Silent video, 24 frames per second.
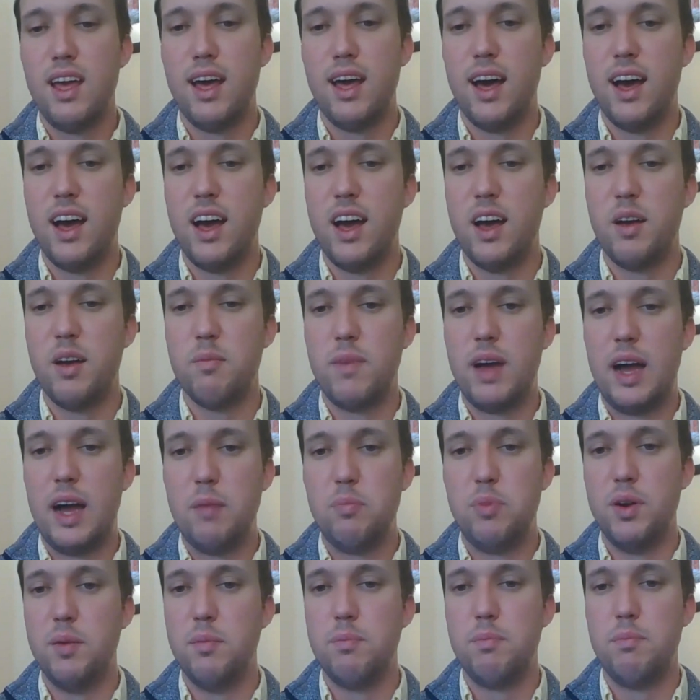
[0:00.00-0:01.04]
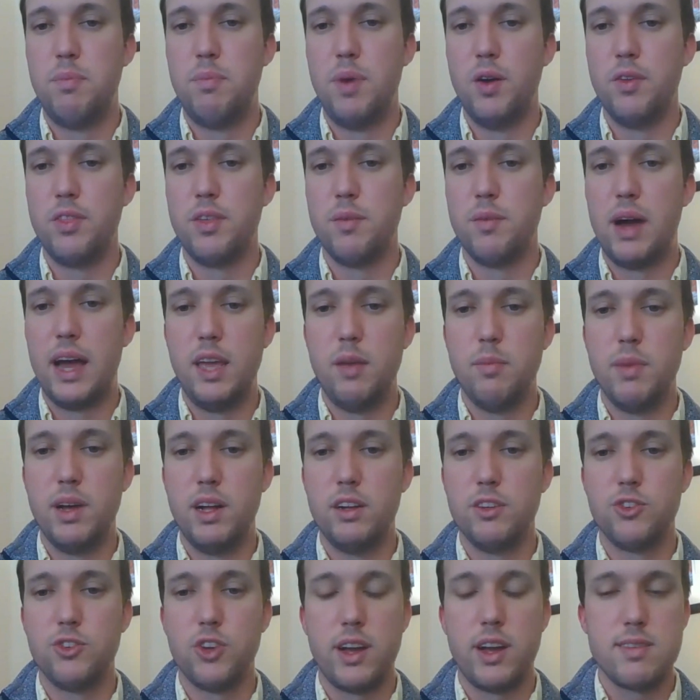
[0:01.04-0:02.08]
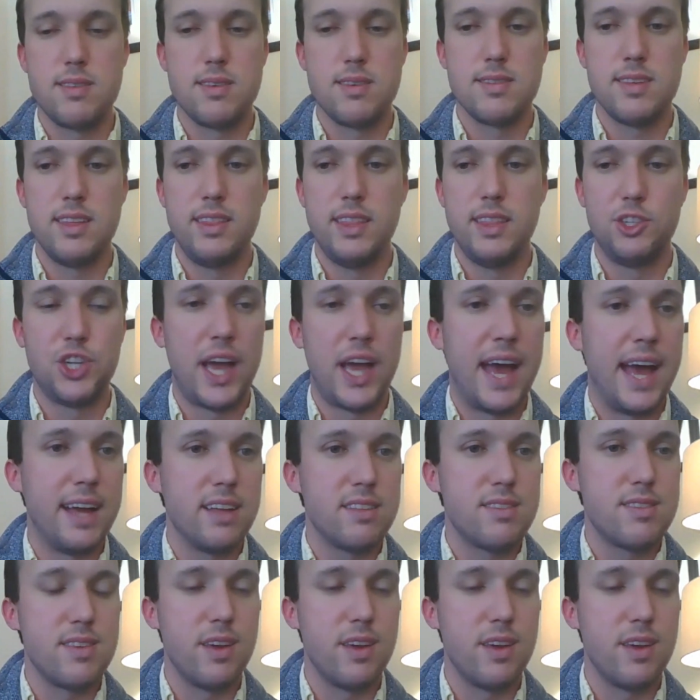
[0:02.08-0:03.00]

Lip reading: I put both of my email addresses in the chat.